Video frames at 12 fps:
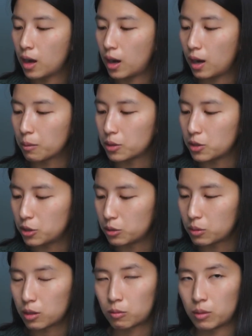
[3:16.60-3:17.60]
I would
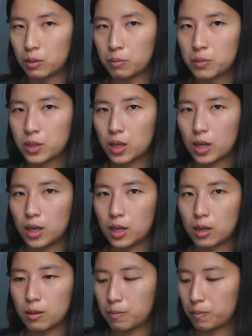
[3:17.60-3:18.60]
do a ribbed
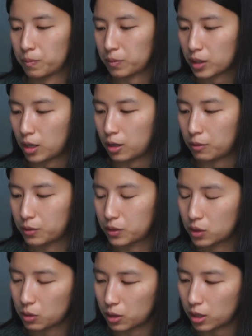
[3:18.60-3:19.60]
cuff
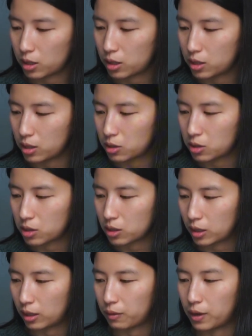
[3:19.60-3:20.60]
so that these
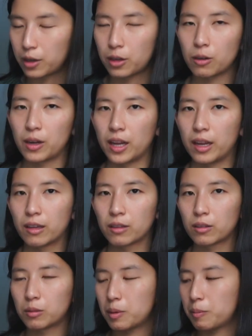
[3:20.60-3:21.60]
kind of hug your hand a
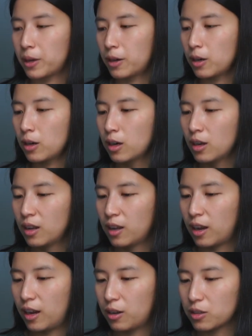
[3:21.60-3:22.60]
little bit better.
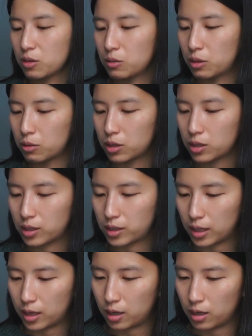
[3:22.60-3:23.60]
I also noticed
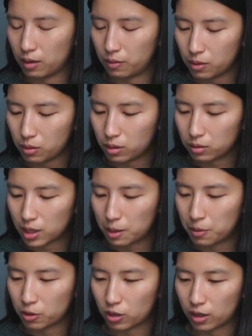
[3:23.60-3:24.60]
that even though I was
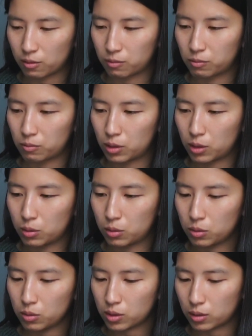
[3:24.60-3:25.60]
keeping track of
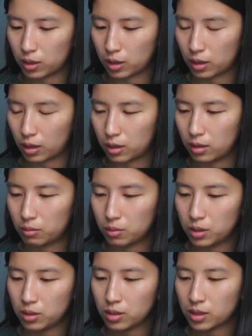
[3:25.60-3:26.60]
rows, or I thought I
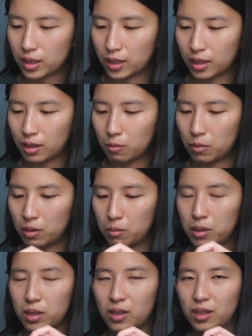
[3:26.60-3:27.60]
was, I think one
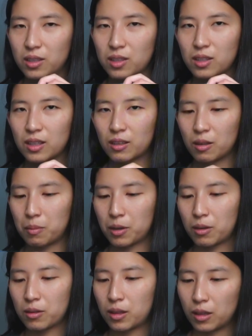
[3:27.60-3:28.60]
mitten is slightly
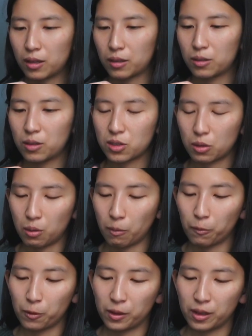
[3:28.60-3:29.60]
bigger than the other, so
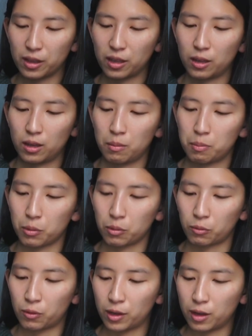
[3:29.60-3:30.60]
hopefully they both
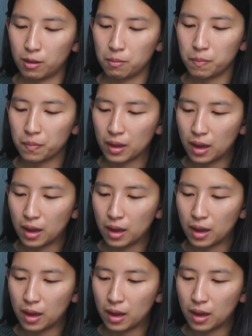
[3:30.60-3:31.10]
fit him.